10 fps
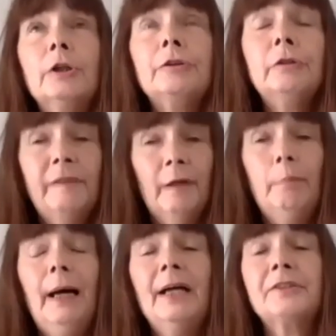you feel
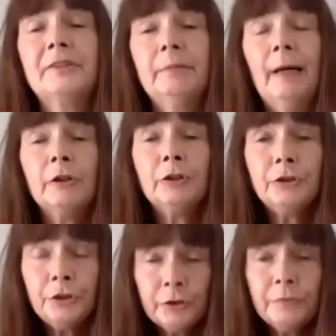passionate about and
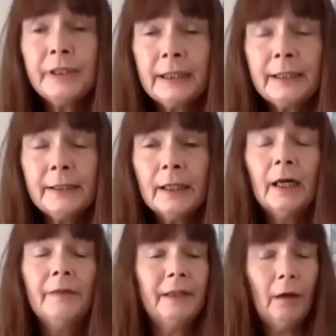you need, then